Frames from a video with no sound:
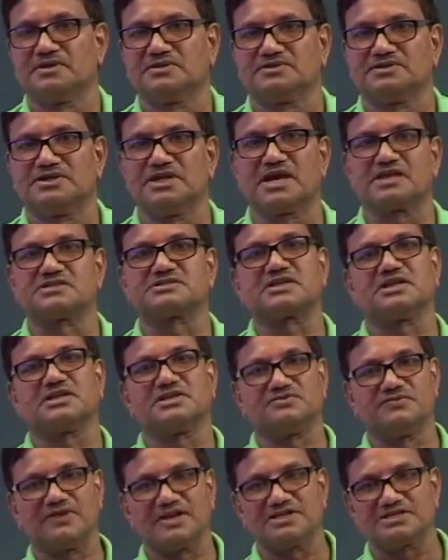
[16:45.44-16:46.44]
The answer is
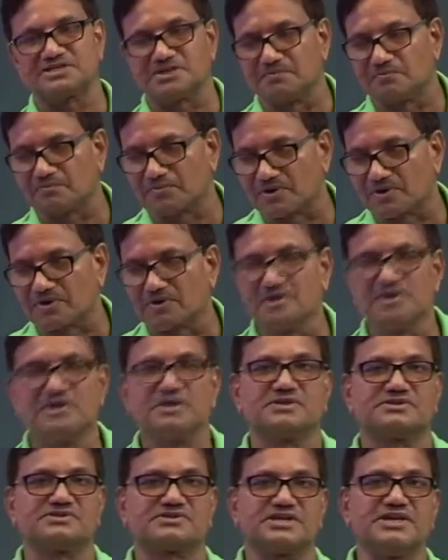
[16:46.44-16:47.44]
very simple.
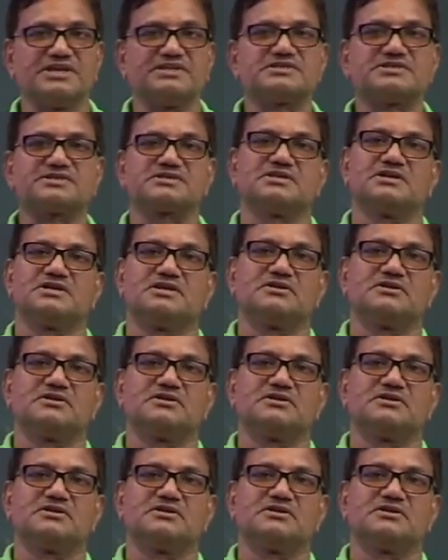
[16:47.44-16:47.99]
Since